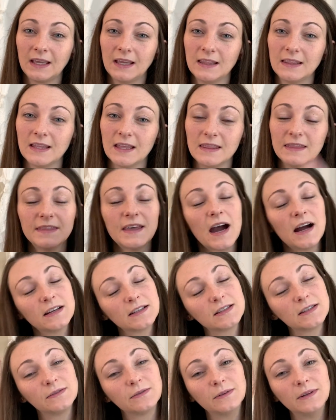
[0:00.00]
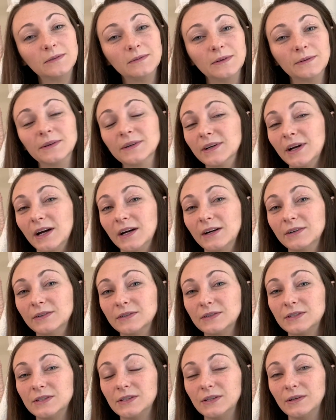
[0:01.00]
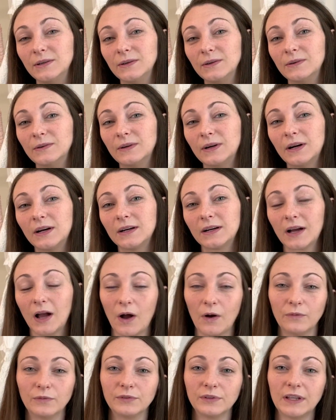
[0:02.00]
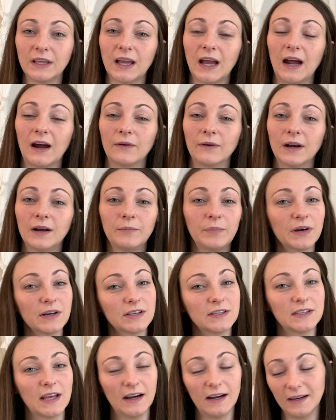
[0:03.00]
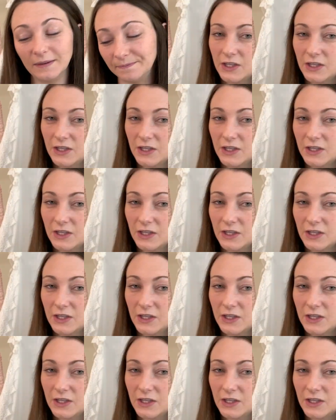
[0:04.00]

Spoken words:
Then that's when we will go to hopefully our birth center.